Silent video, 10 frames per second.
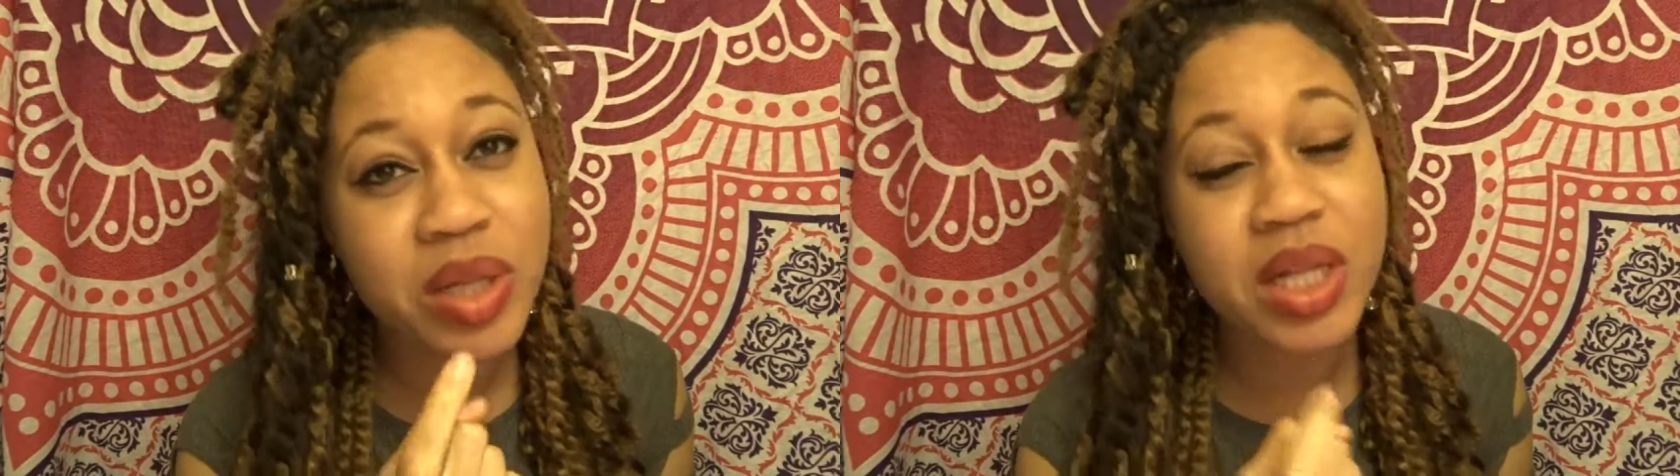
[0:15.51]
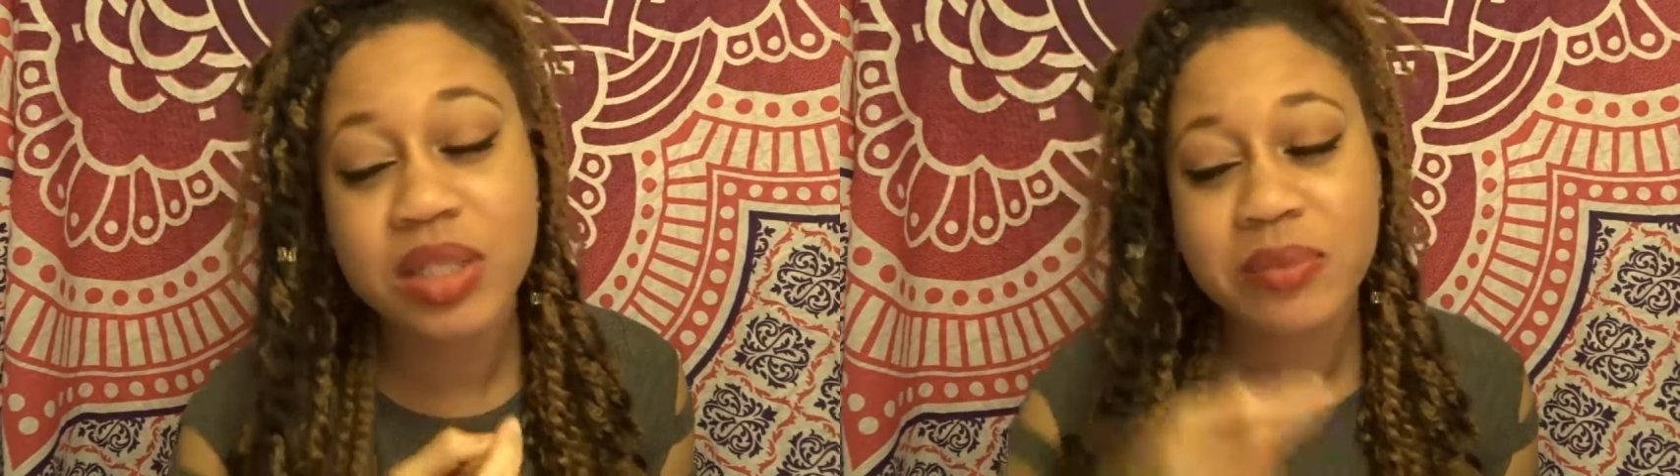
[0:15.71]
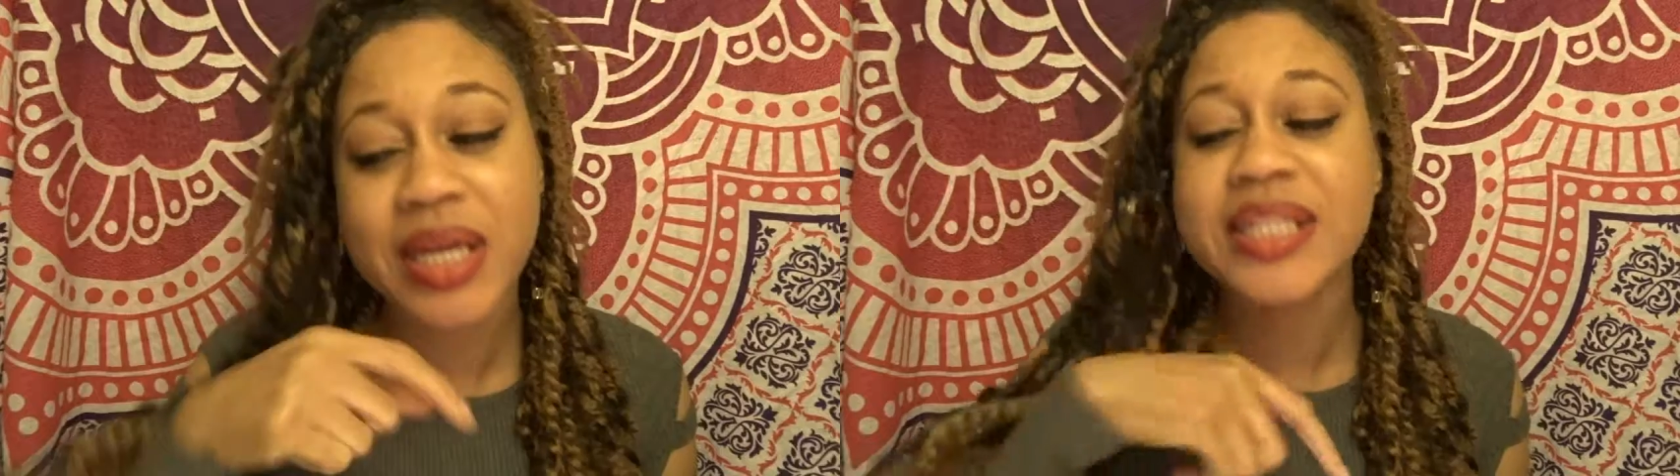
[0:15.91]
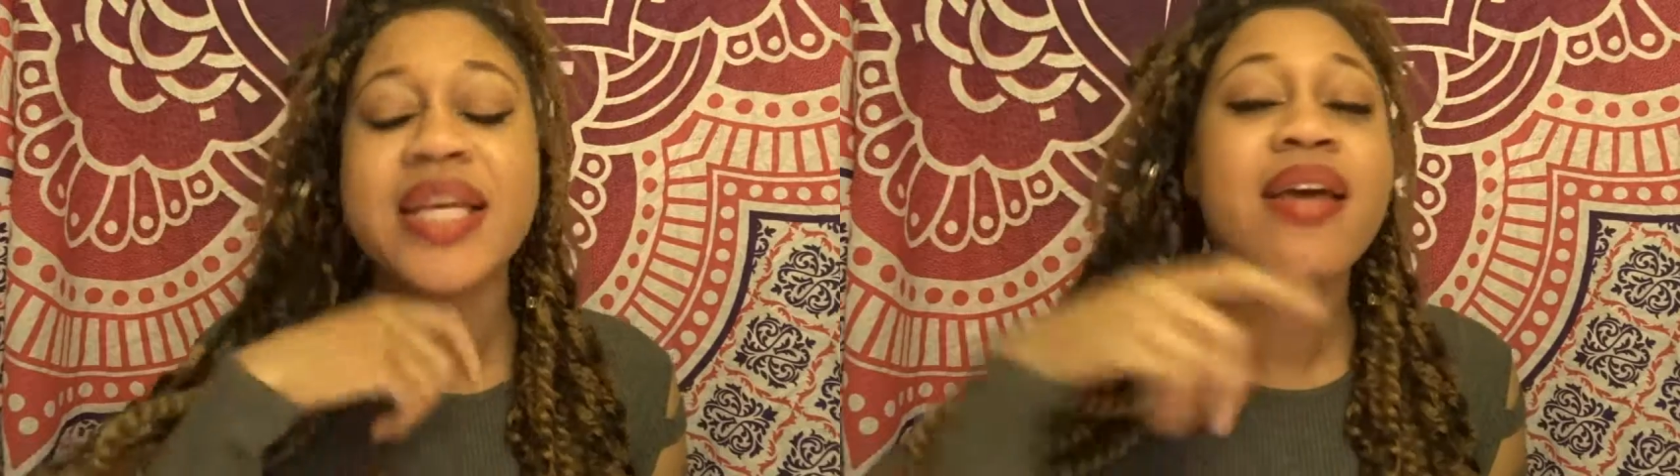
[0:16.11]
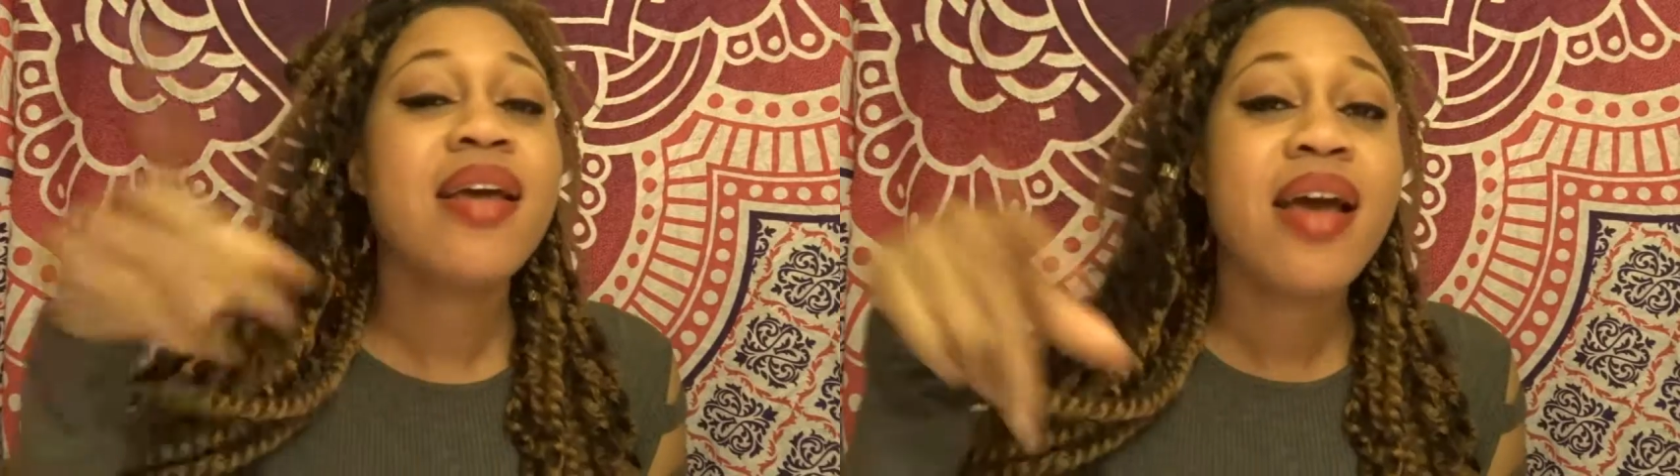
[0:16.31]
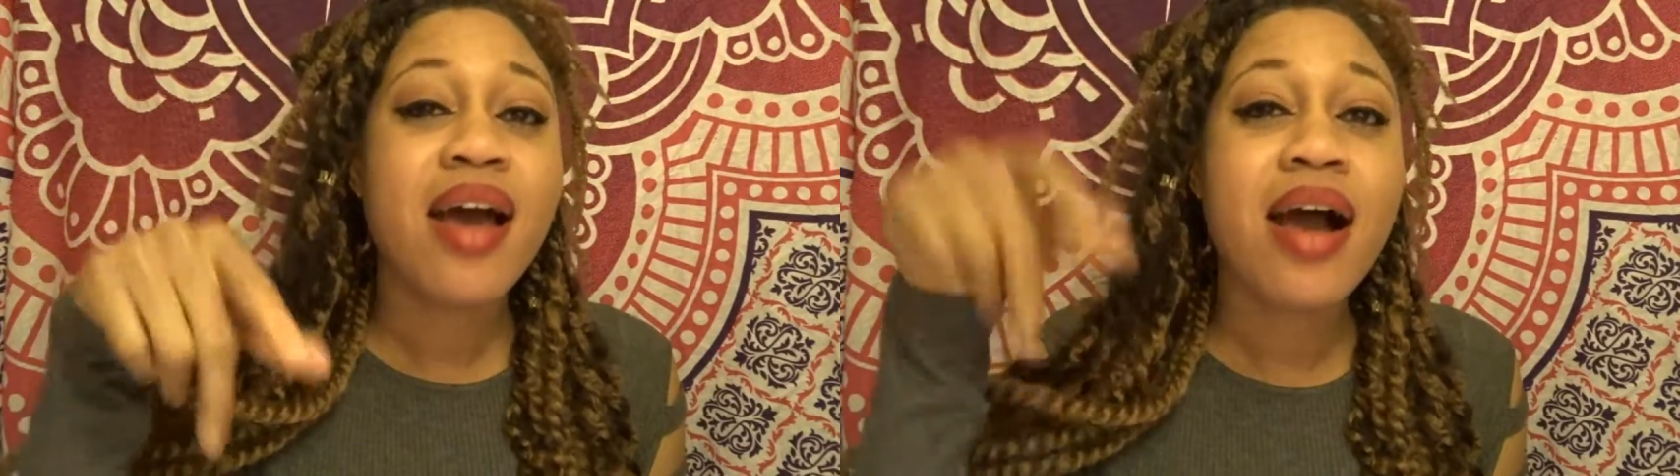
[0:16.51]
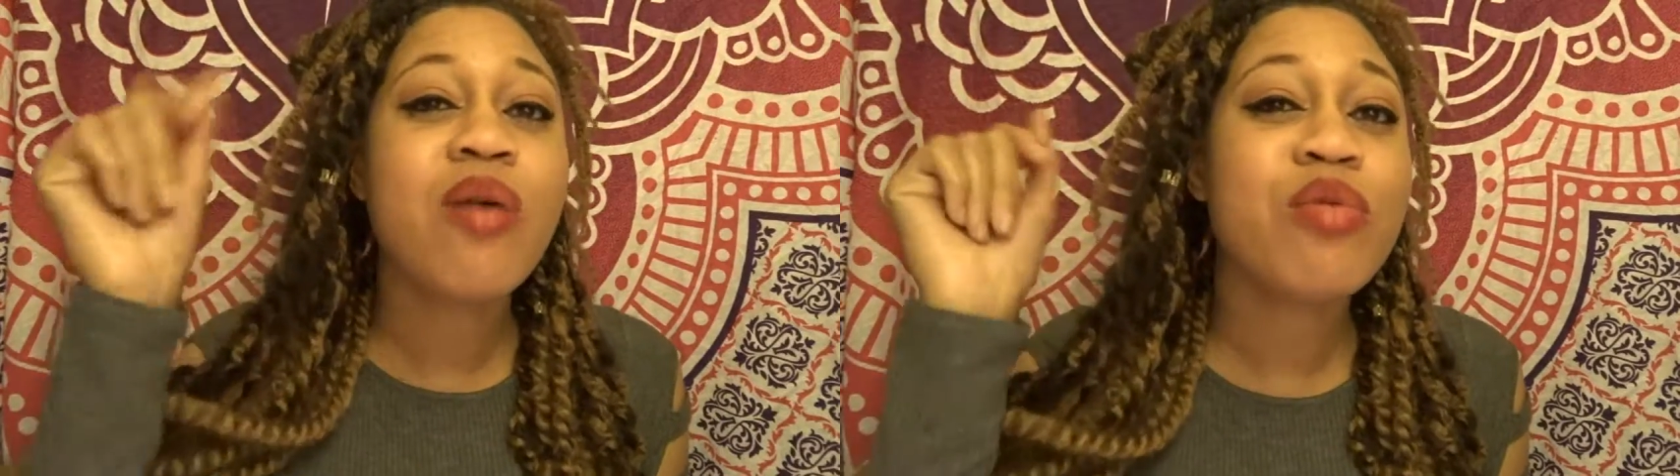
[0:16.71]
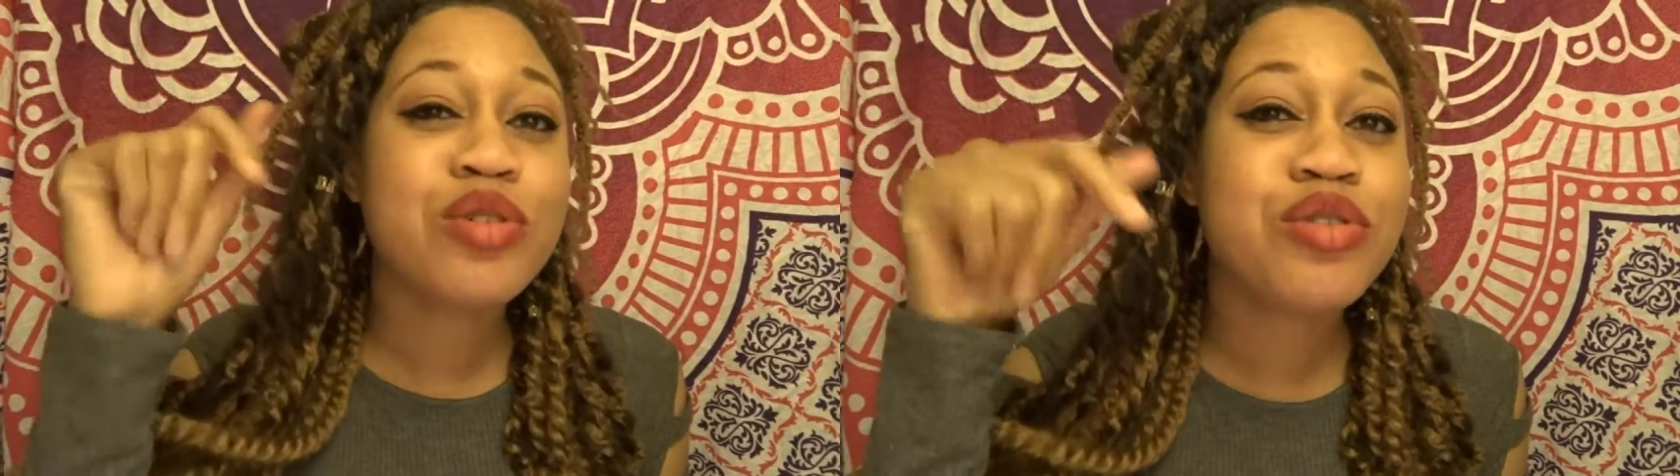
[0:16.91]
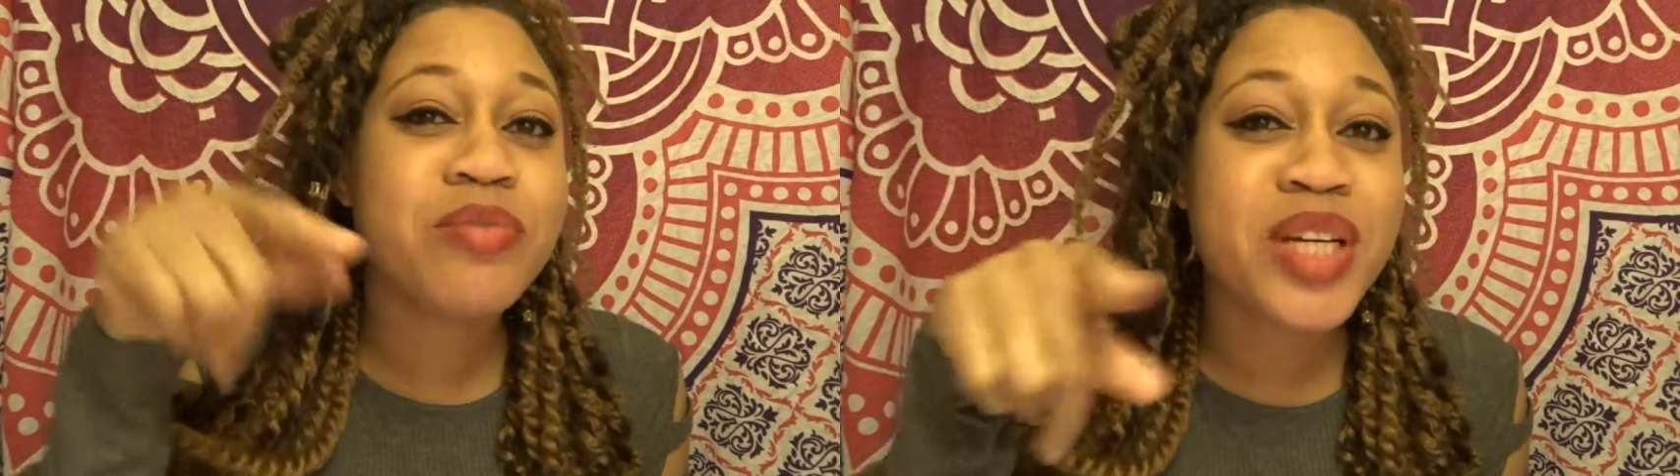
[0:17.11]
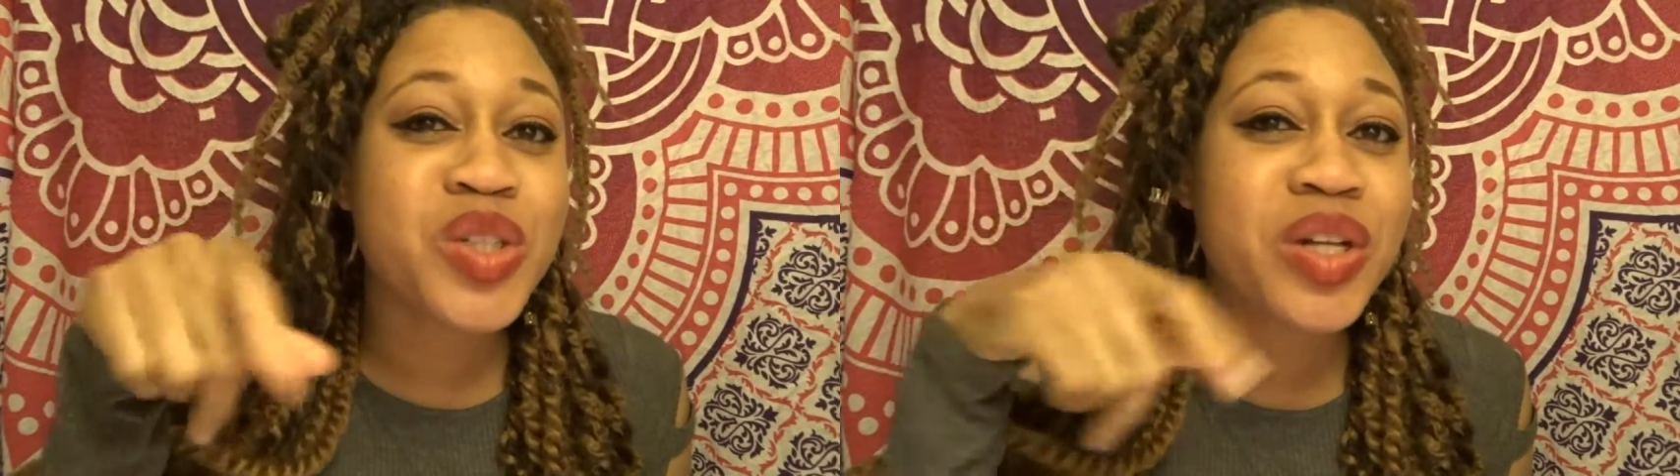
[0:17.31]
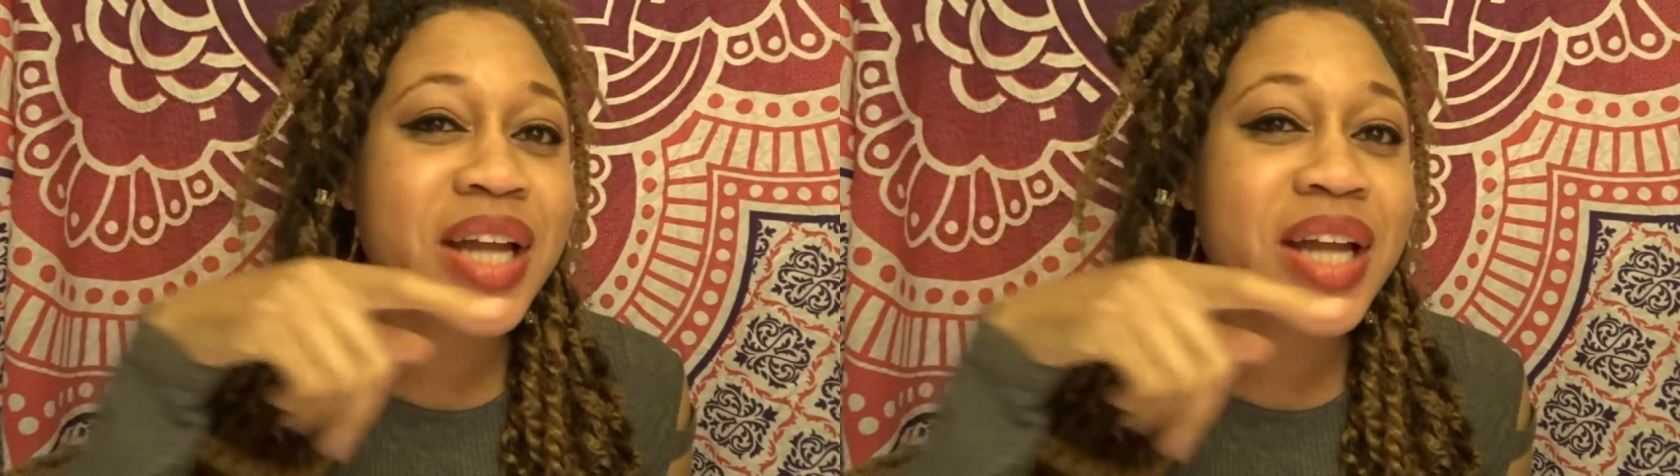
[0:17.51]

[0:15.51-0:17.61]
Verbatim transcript: close because I want you to make sure that,